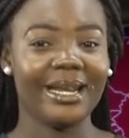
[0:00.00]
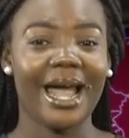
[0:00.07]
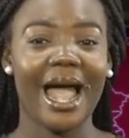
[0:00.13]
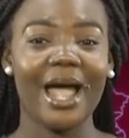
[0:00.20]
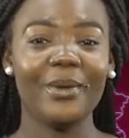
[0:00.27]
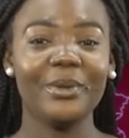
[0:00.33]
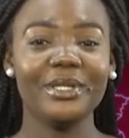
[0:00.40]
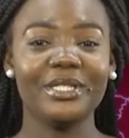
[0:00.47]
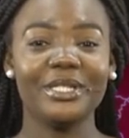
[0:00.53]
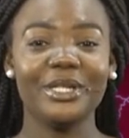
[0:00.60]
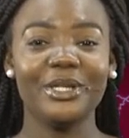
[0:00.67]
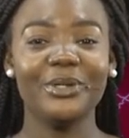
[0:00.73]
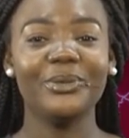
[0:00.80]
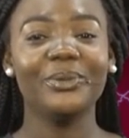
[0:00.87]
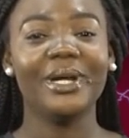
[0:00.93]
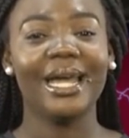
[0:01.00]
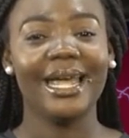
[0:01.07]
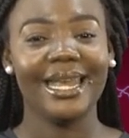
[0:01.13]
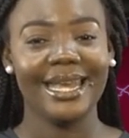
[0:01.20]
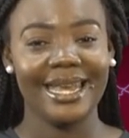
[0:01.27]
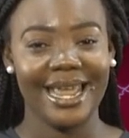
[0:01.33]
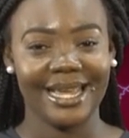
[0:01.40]
and I will see you
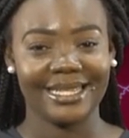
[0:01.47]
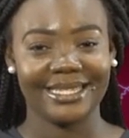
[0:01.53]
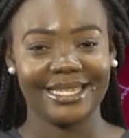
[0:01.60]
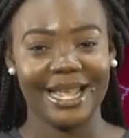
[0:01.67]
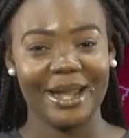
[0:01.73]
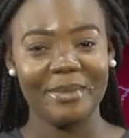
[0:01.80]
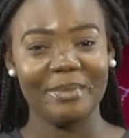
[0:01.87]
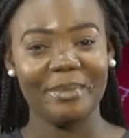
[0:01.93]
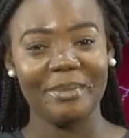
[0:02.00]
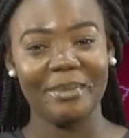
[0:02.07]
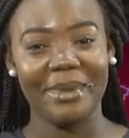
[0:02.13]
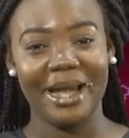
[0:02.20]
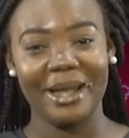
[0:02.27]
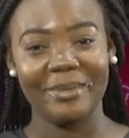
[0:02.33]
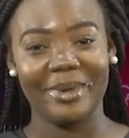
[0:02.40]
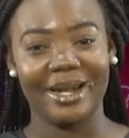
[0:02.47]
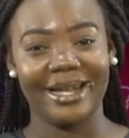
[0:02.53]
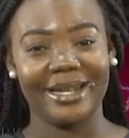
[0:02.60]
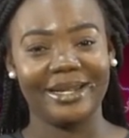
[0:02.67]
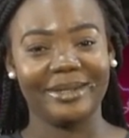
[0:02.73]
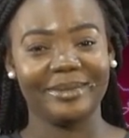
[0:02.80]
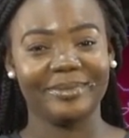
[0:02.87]
next time.
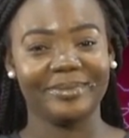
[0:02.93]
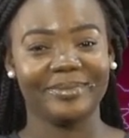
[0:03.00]
Bye-bye.